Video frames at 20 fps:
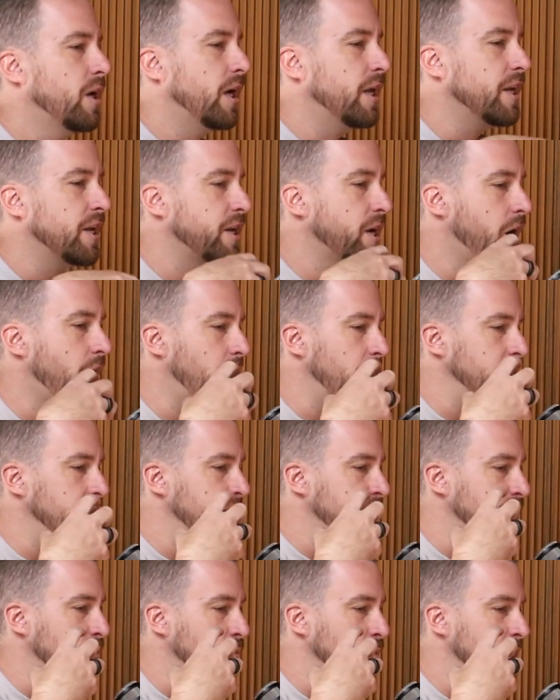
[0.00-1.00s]
And at a high
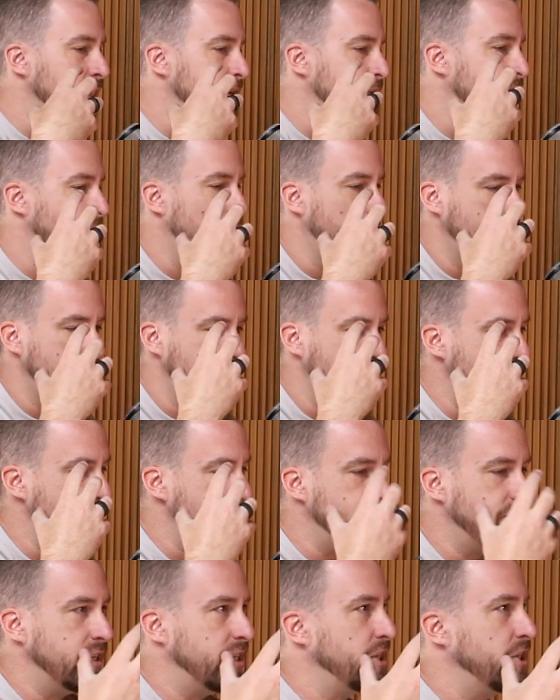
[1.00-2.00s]
level, we kind of
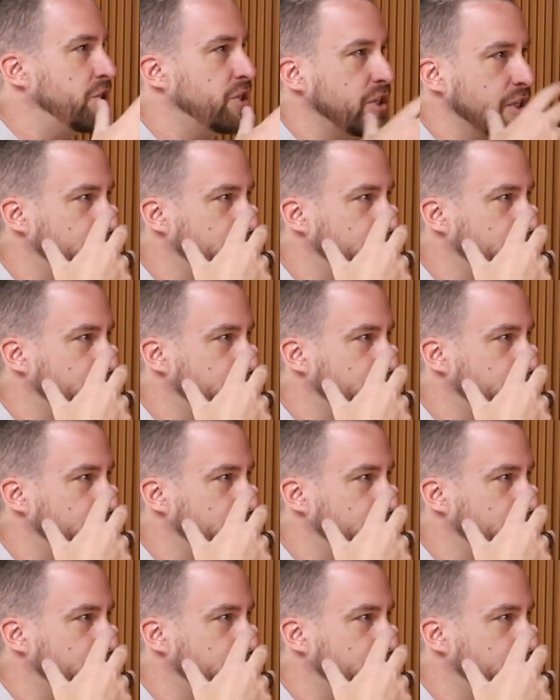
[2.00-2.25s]
envisage